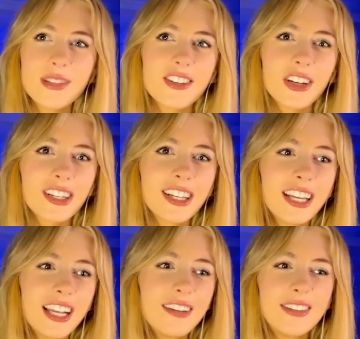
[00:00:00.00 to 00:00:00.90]
So
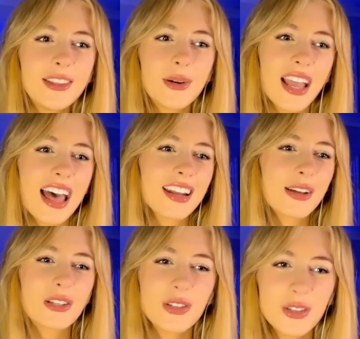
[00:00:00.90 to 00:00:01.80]
even though I had a
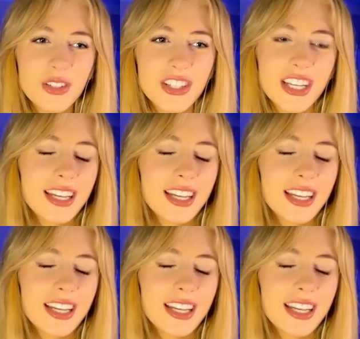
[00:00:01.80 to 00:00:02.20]
huge